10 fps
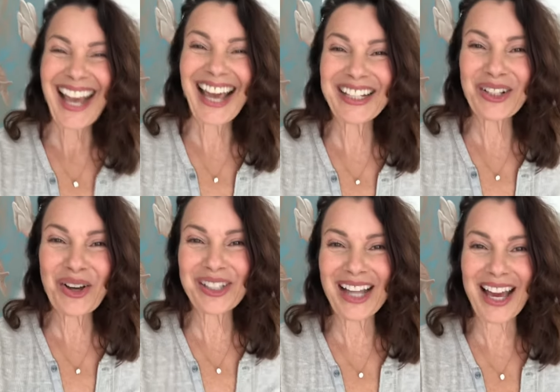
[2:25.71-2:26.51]
and
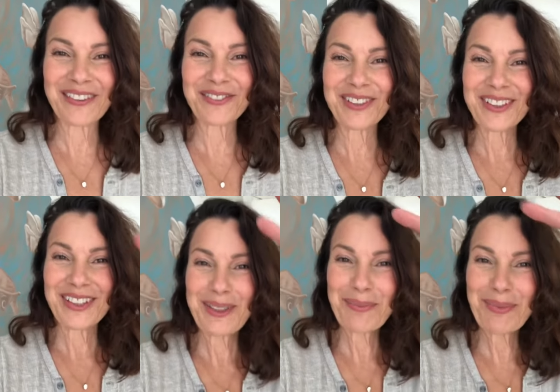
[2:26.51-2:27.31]
long life.
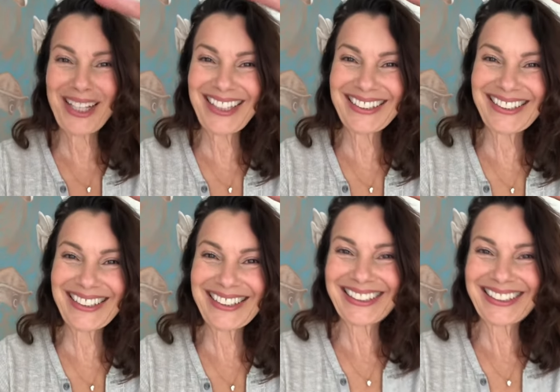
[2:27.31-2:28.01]
Peace.